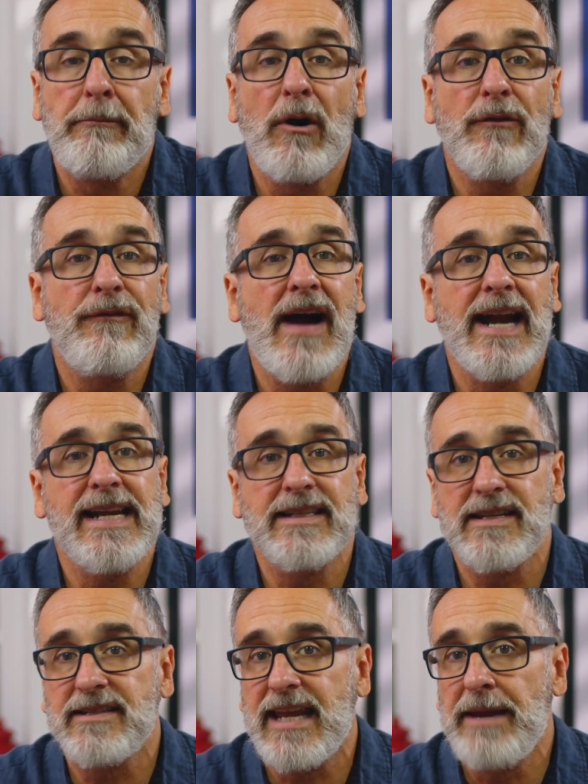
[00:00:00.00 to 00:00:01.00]
both
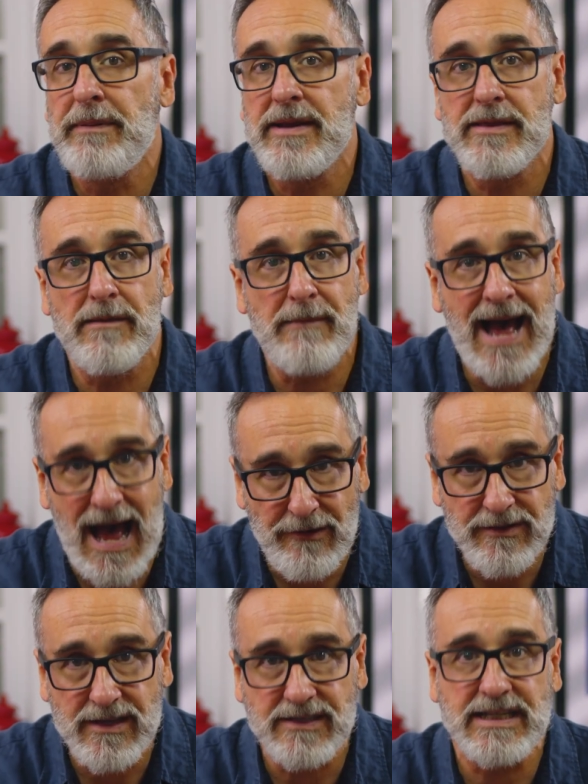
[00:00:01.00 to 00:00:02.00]
finances keeping them
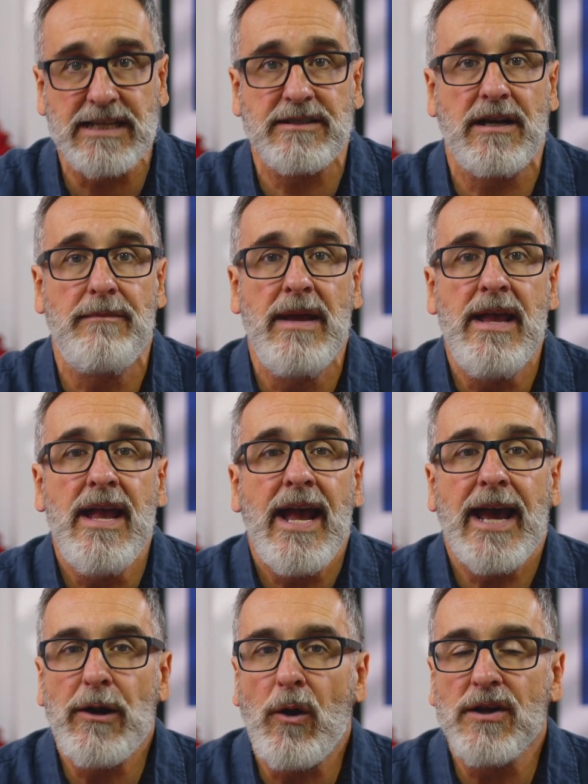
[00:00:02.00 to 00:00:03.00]
out of the system
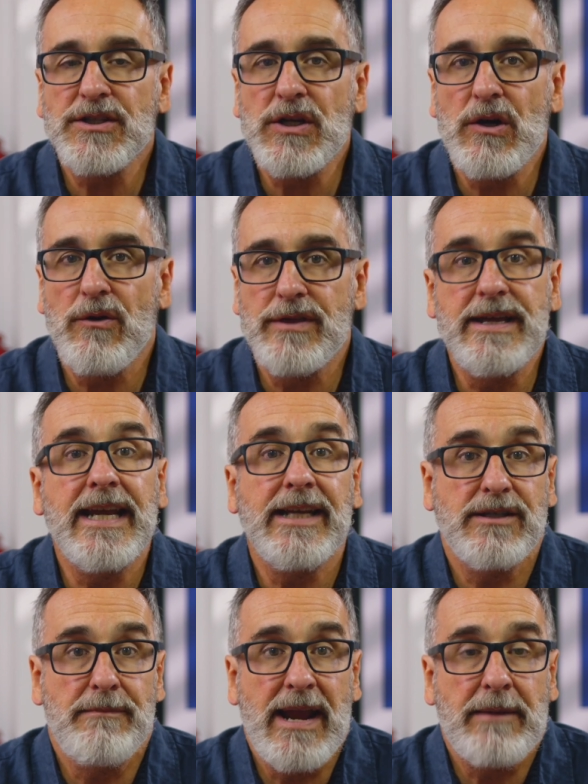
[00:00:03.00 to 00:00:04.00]
and also the
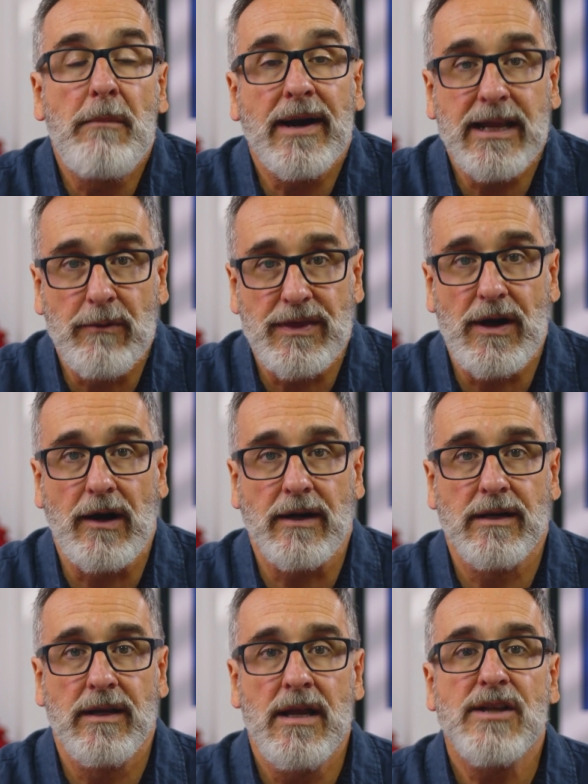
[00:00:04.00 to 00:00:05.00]
need to make money with
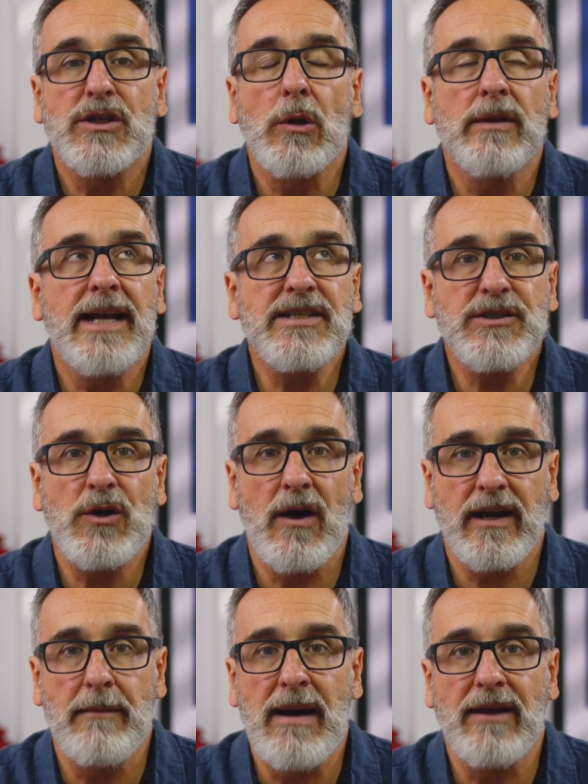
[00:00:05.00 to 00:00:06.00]
art. So let's
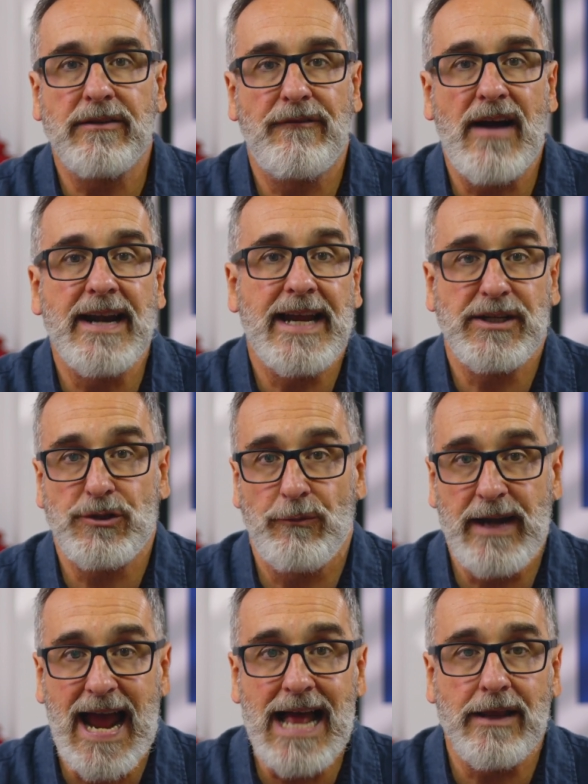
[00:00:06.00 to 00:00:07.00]
talk about the financial
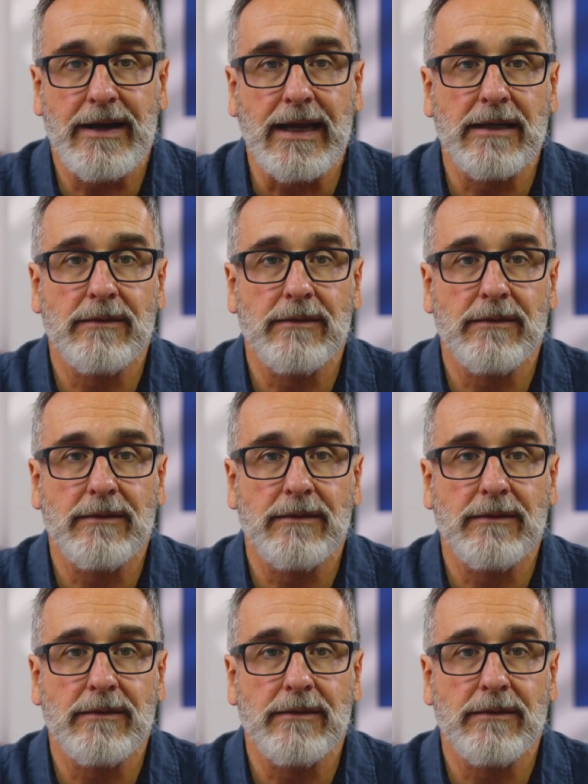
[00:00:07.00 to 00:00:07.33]
reality.